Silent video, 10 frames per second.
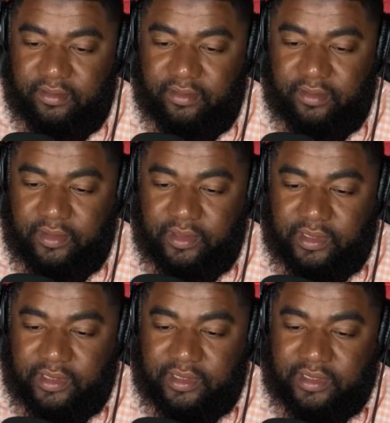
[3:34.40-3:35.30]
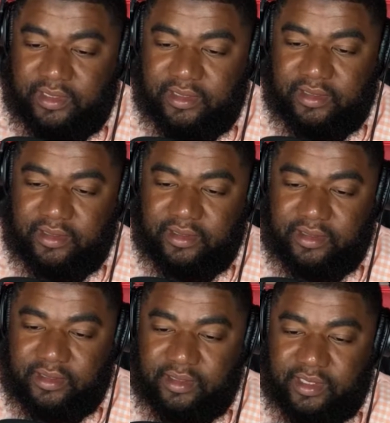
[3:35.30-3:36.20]
Right.
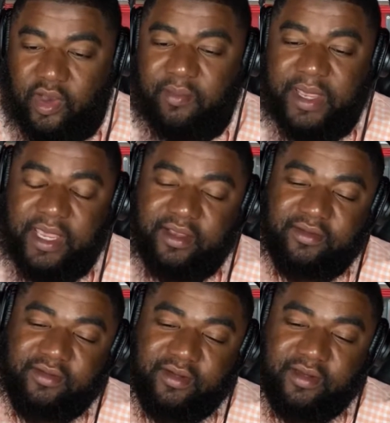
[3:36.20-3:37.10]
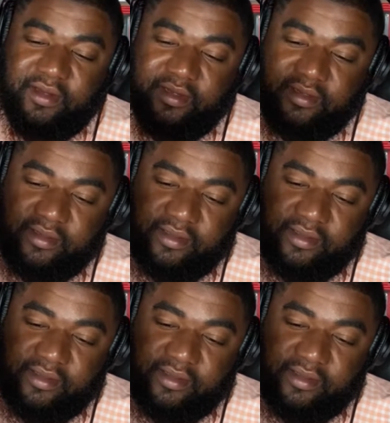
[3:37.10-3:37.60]
Your main concern